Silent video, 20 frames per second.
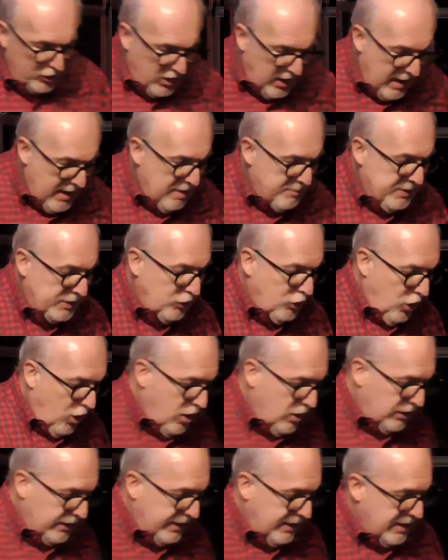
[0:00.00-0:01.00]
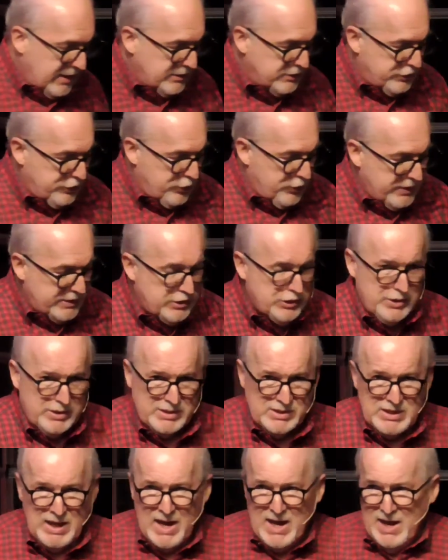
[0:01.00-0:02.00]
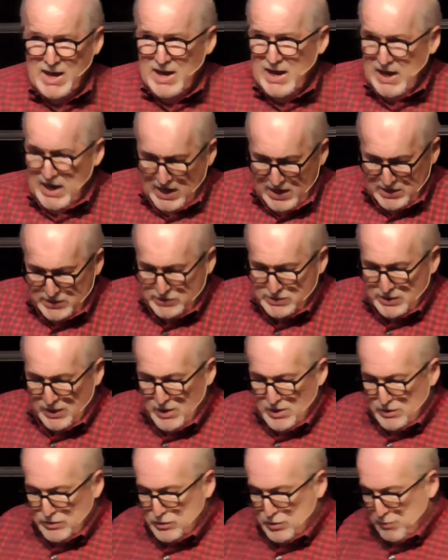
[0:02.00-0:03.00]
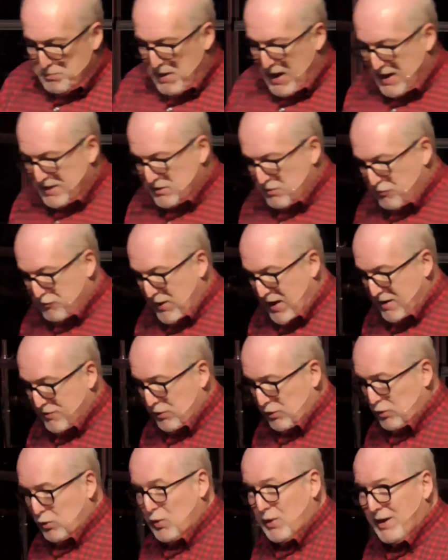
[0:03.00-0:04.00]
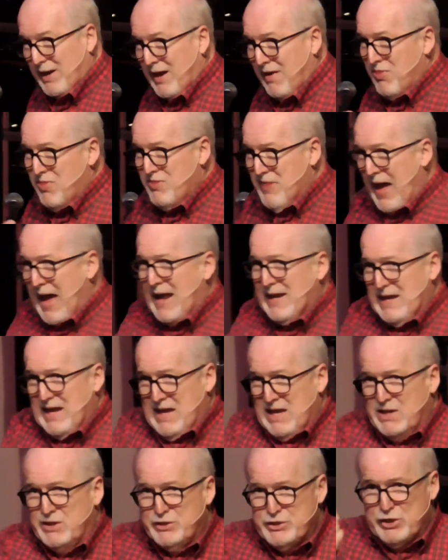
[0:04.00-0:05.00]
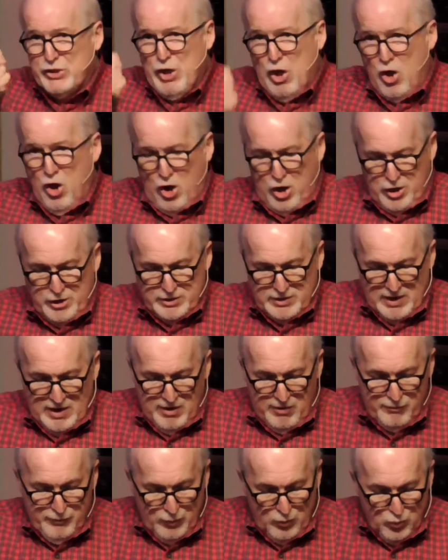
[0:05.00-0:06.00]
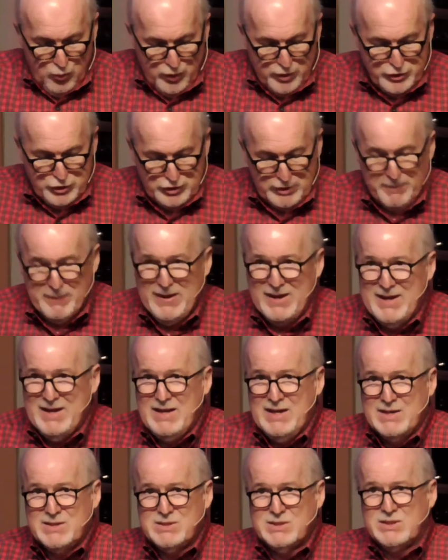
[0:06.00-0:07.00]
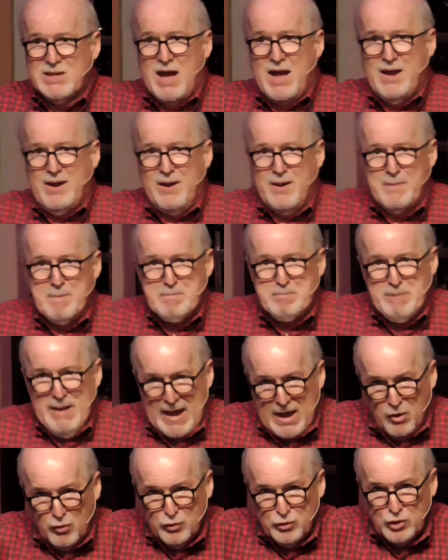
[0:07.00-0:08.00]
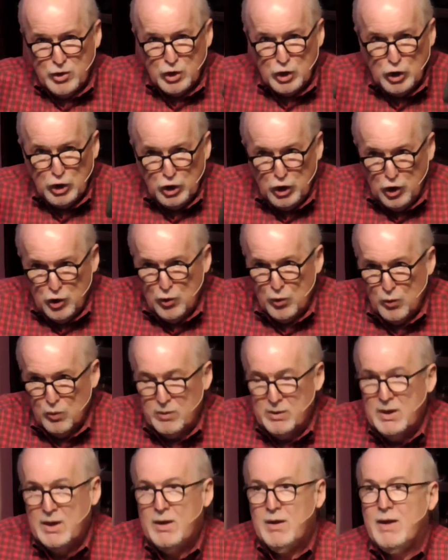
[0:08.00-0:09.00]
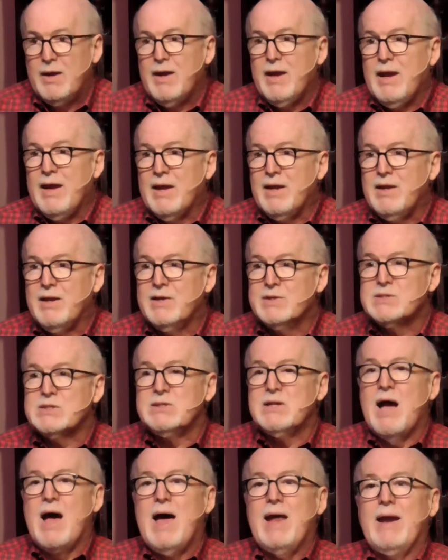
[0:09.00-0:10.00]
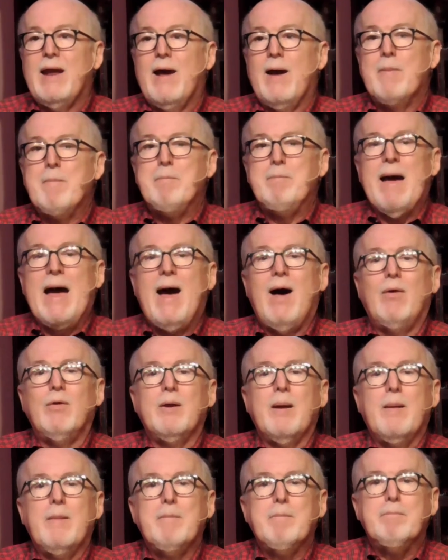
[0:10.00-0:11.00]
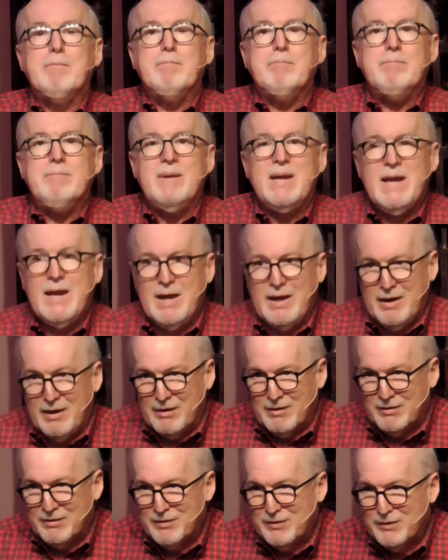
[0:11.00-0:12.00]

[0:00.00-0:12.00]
common calling as Christians is to magnify the Lord. And that is the heart of worship. It is not about you. It is not about me.